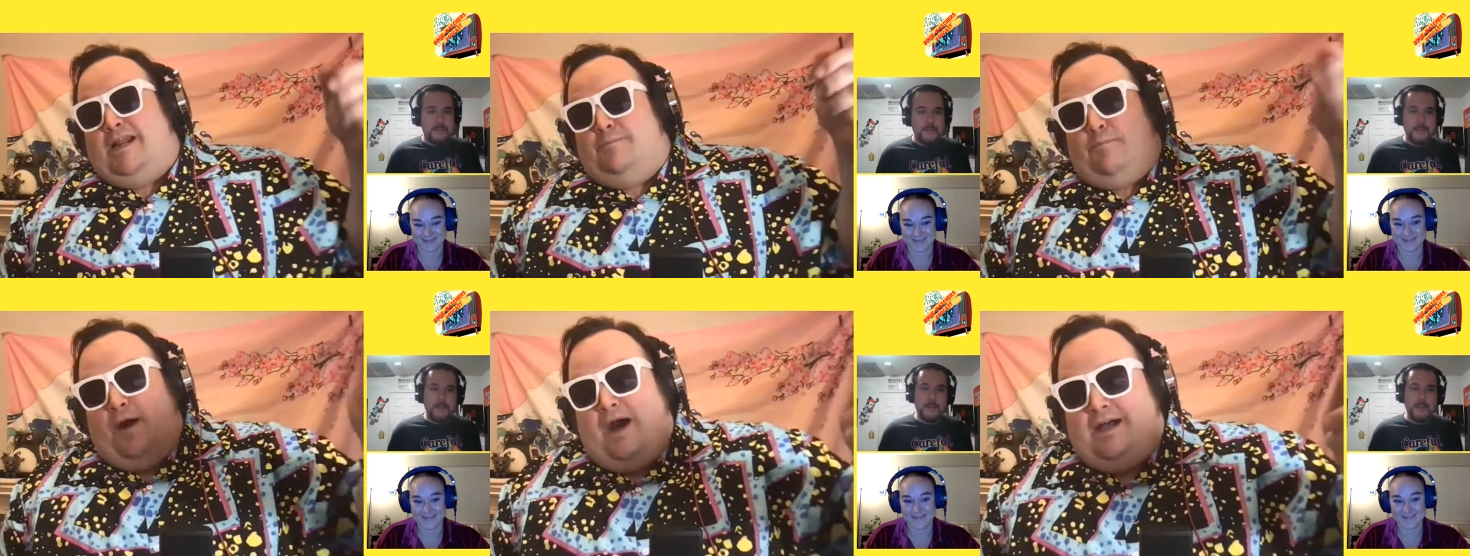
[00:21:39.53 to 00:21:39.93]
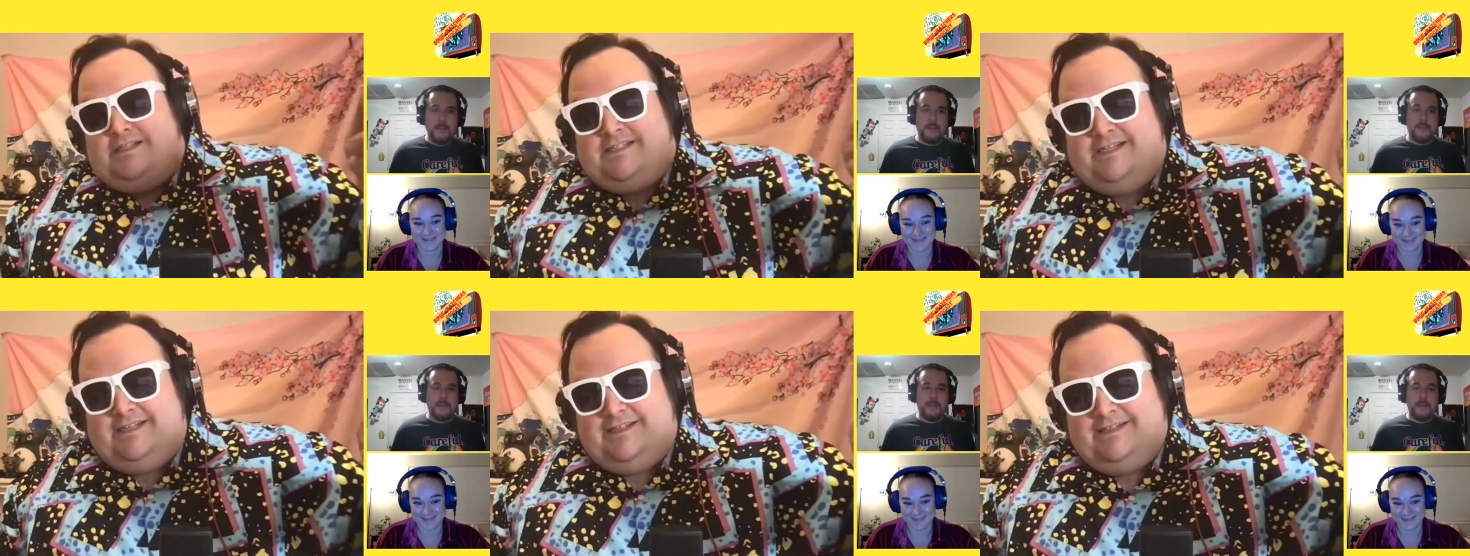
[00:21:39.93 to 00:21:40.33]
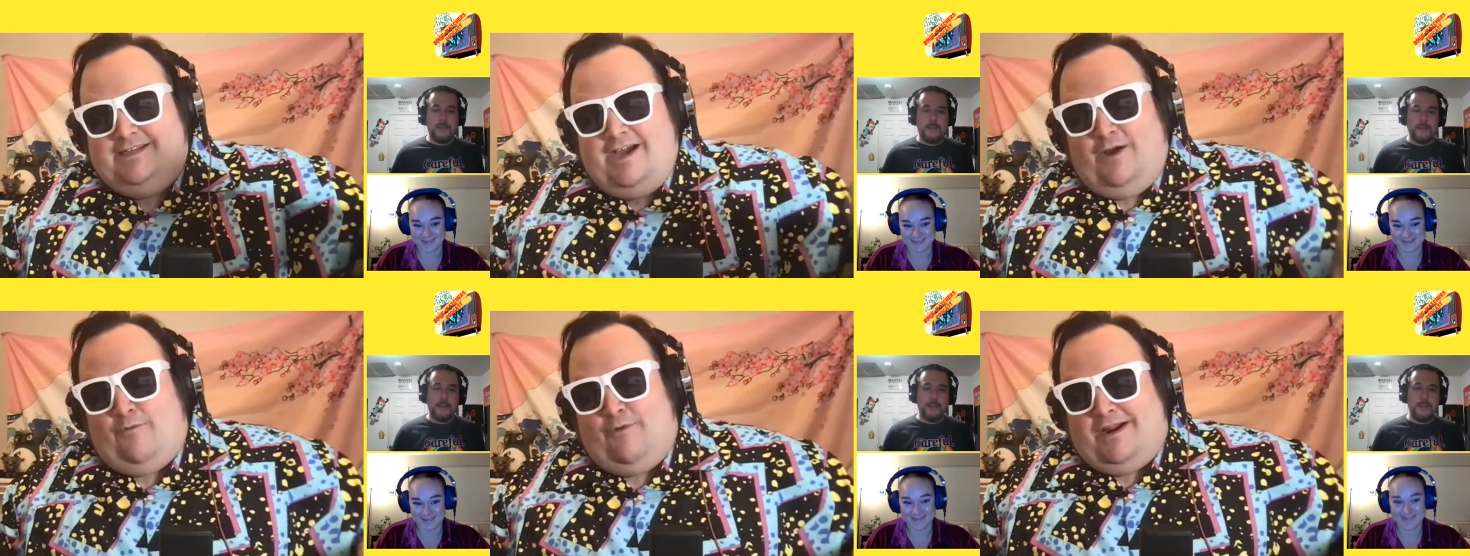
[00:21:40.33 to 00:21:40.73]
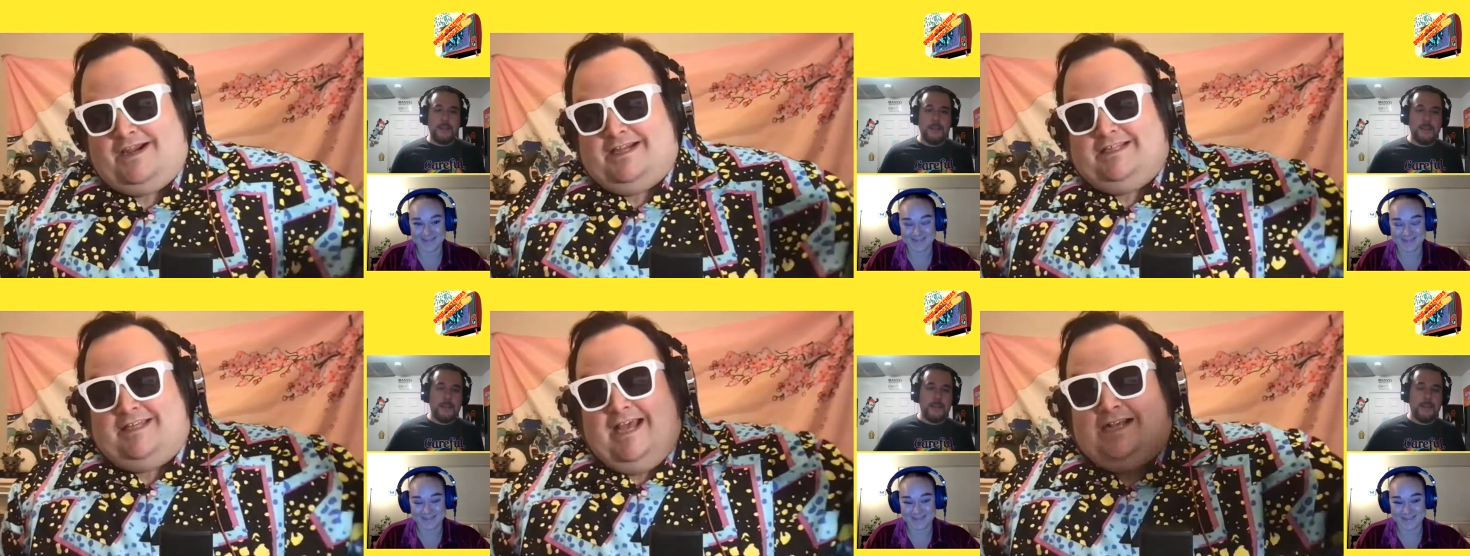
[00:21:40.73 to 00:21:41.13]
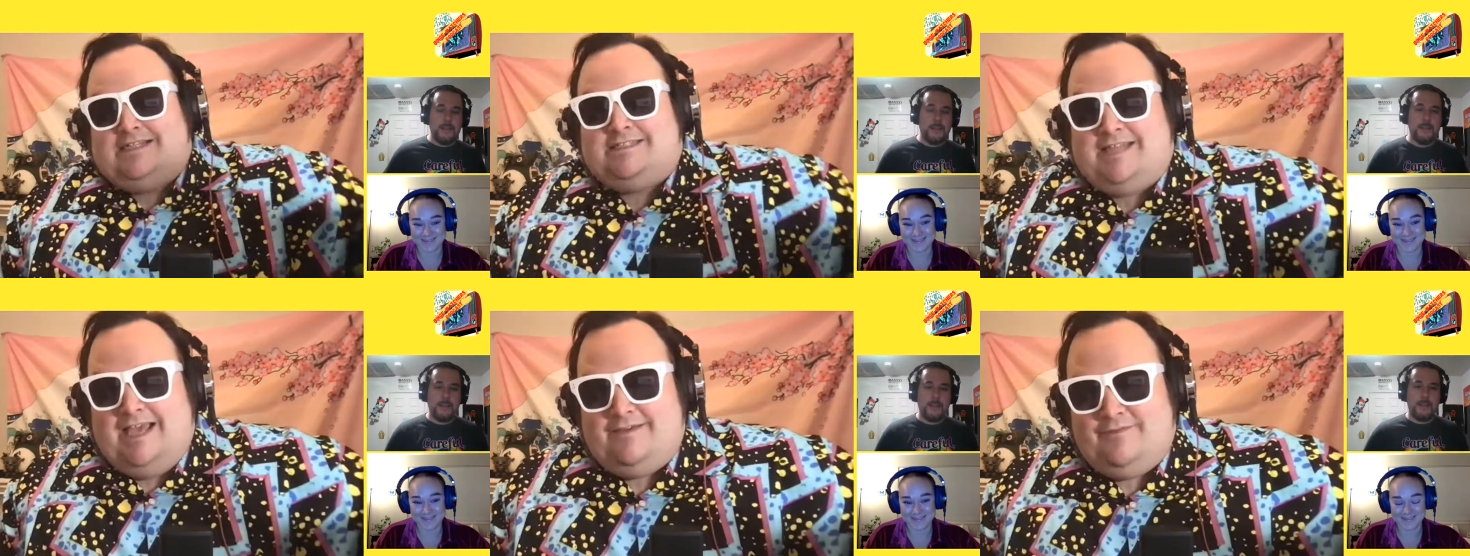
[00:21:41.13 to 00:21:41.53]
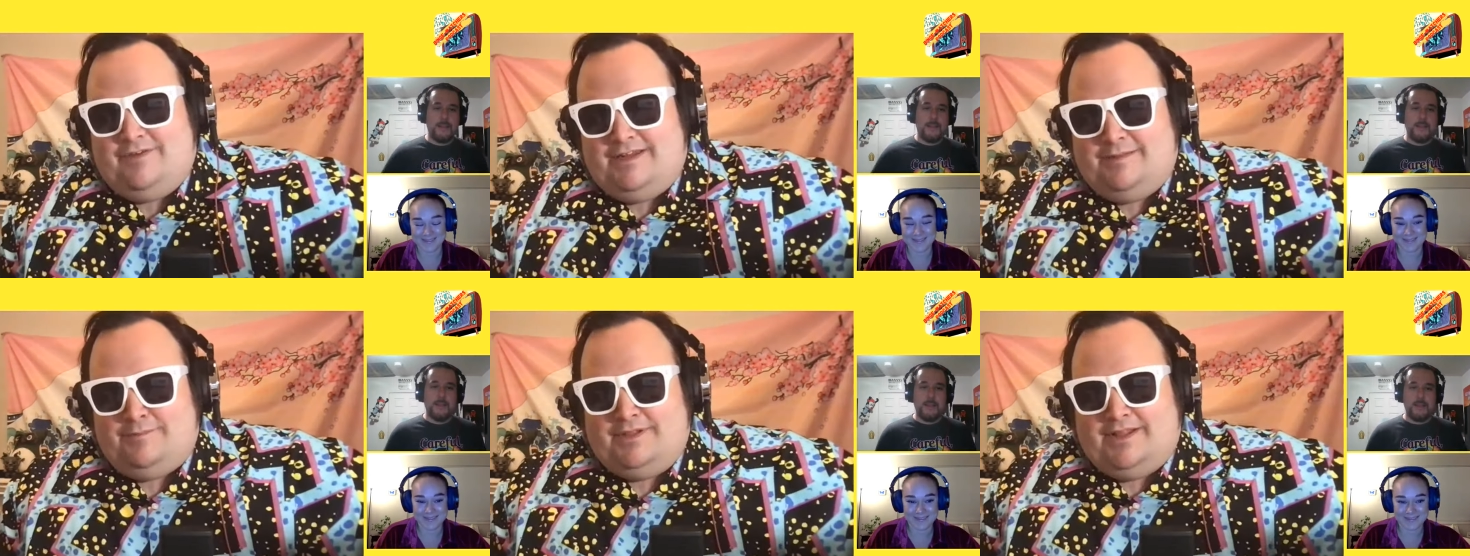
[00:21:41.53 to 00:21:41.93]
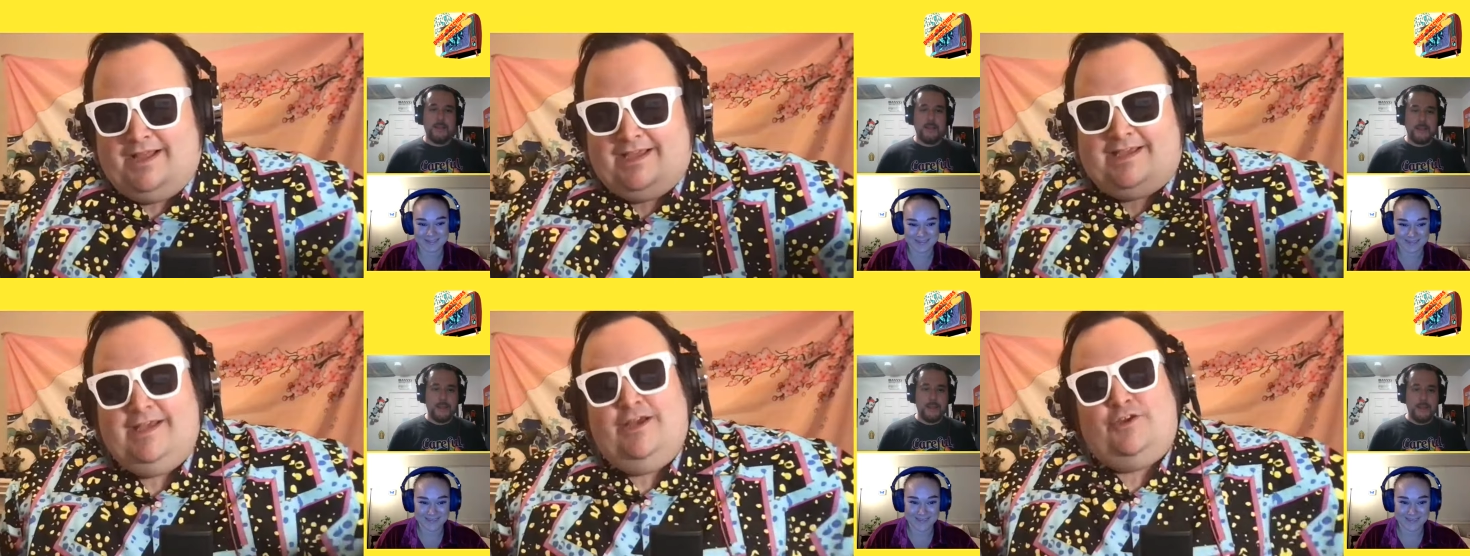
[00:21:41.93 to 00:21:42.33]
Speaker 1: to pause it. I wanted to text David and be like,